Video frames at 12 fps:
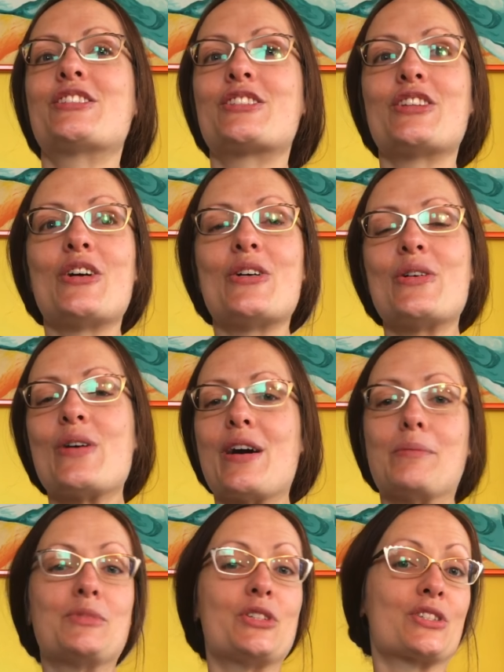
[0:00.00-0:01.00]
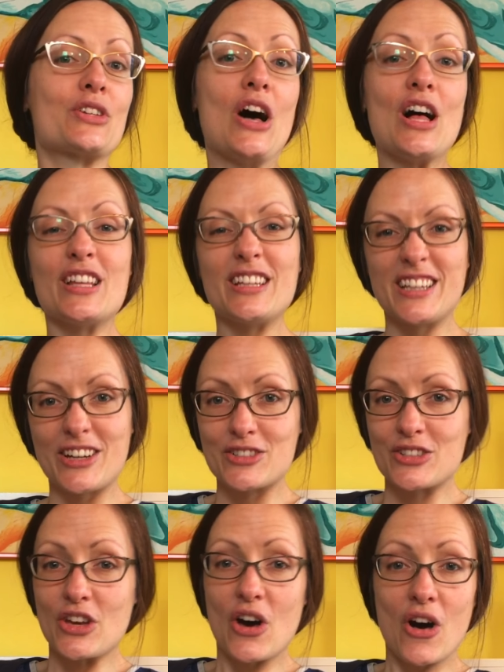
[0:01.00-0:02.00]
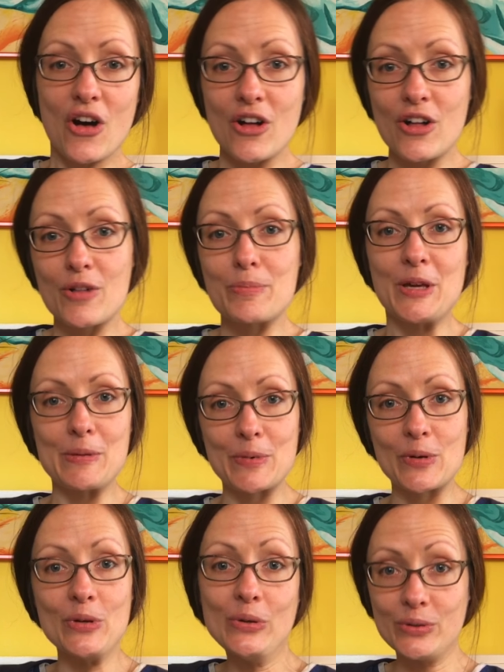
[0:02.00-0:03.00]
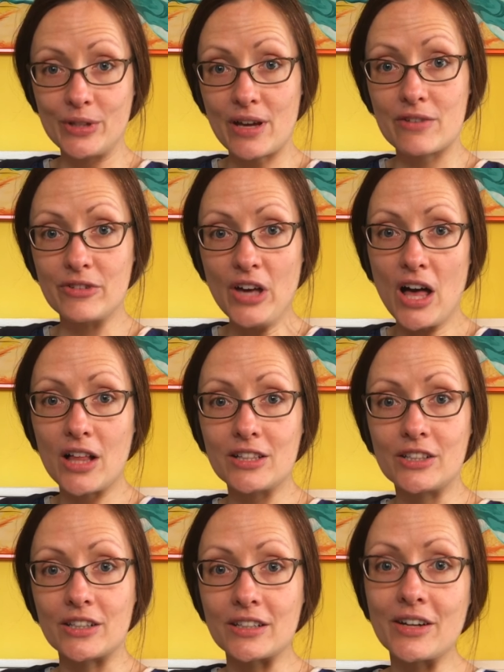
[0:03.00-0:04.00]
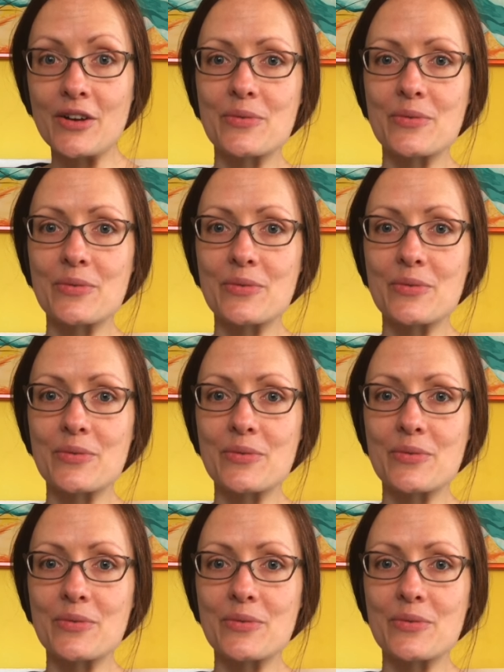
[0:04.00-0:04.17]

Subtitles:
So I'm just calling out to all people who love color,